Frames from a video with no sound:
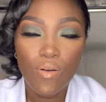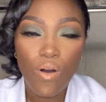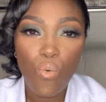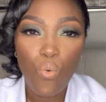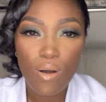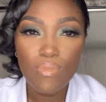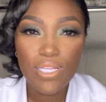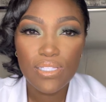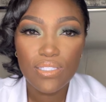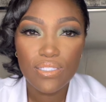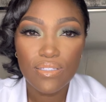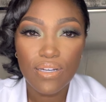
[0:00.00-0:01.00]
a
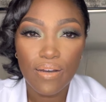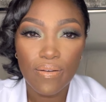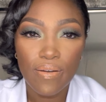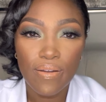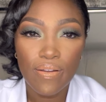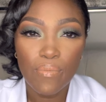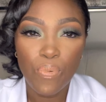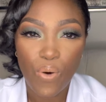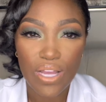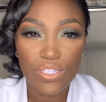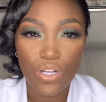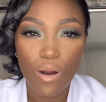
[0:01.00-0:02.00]
woman's
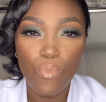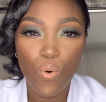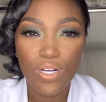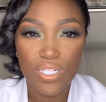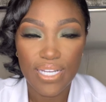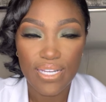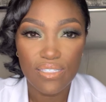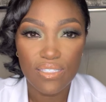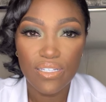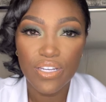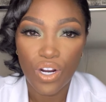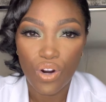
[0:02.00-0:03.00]
breasts are more dense
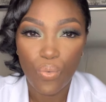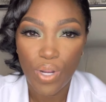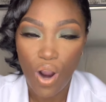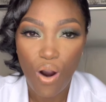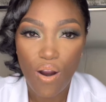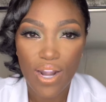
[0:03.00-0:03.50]
the younger we are,